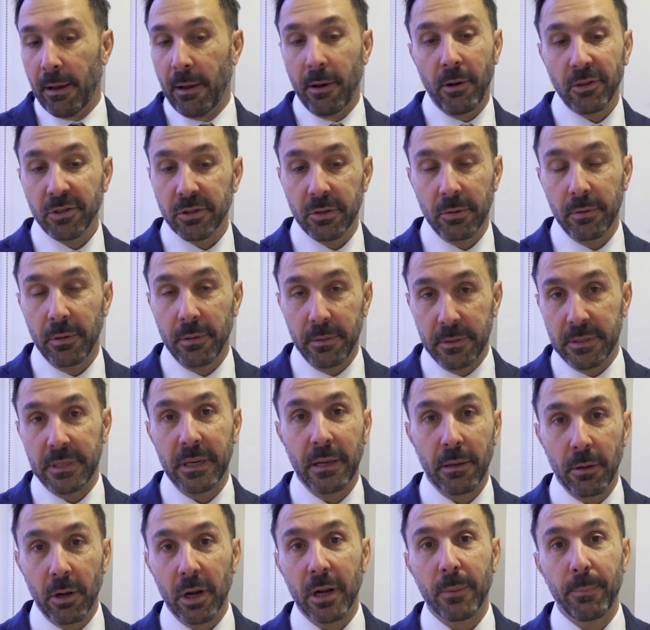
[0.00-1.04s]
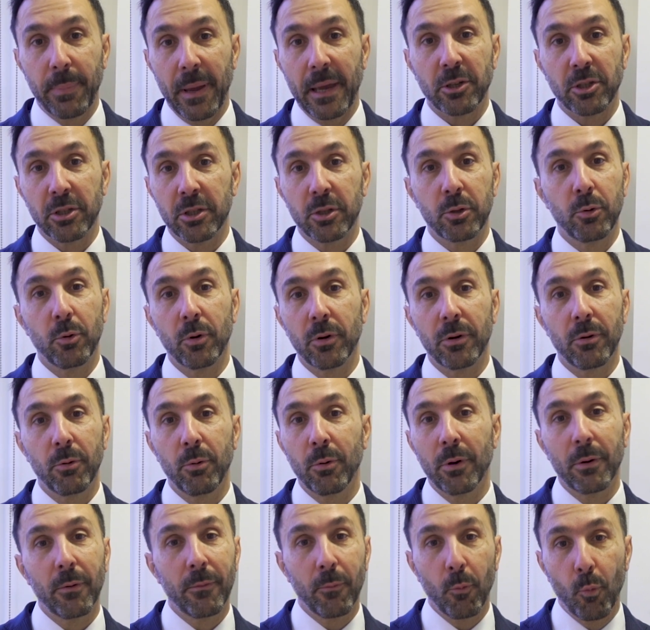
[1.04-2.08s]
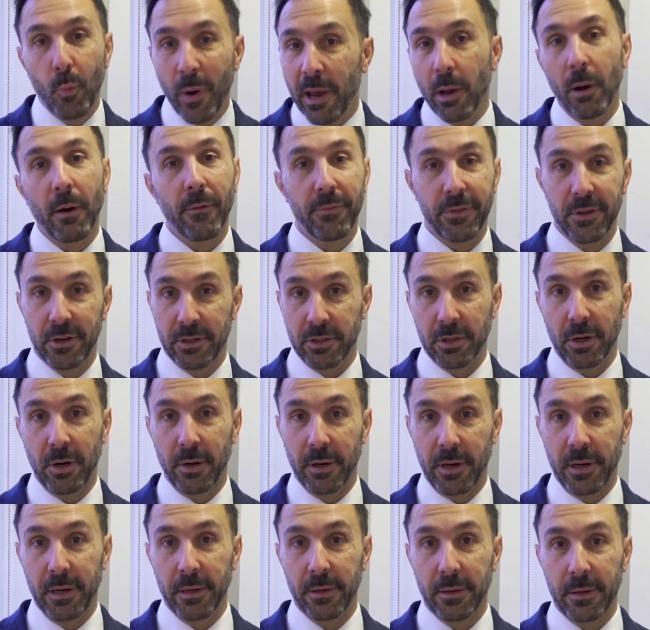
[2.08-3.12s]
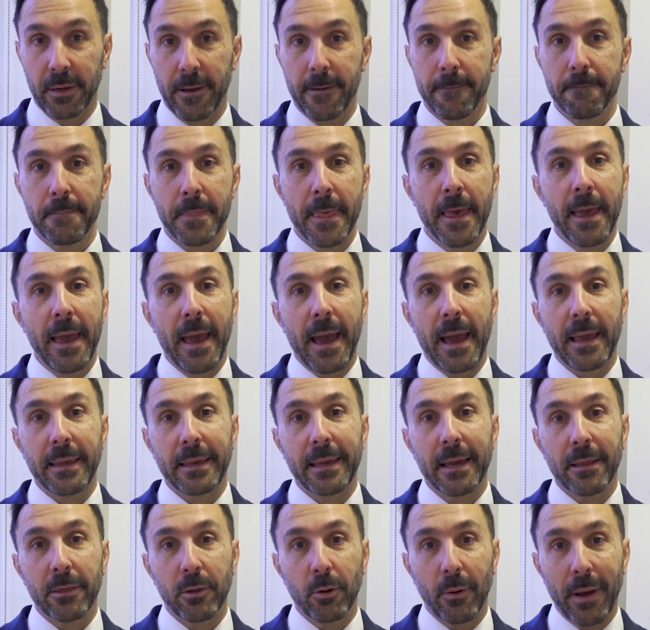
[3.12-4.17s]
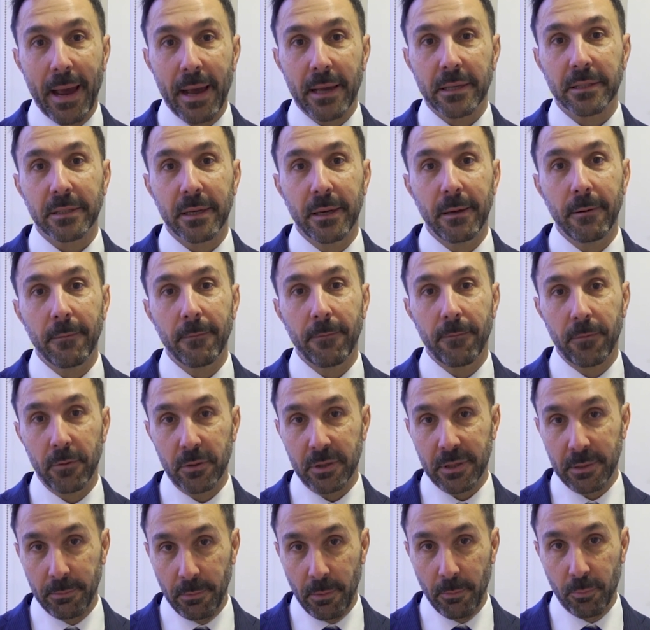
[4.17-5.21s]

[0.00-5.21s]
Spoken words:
I also see a lot of patients who are way off their target, okay, and yet they're asking for some